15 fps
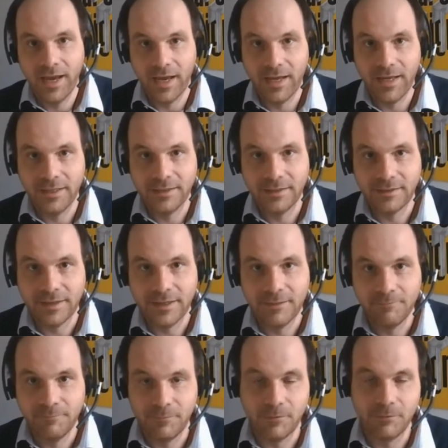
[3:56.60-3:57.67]
And
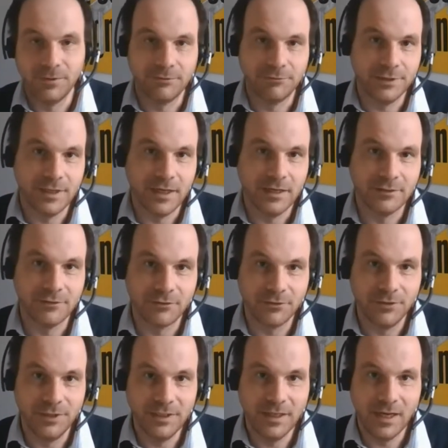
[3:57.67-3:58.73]
um, with regard to
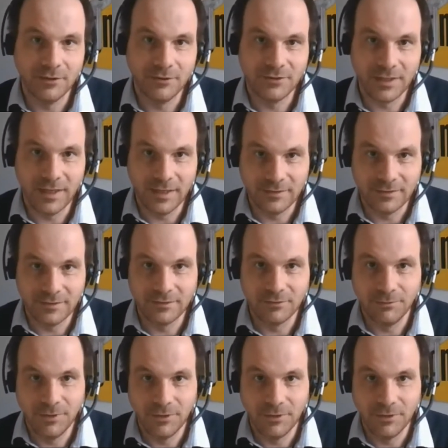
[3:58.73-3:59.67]
greenhouse gases, we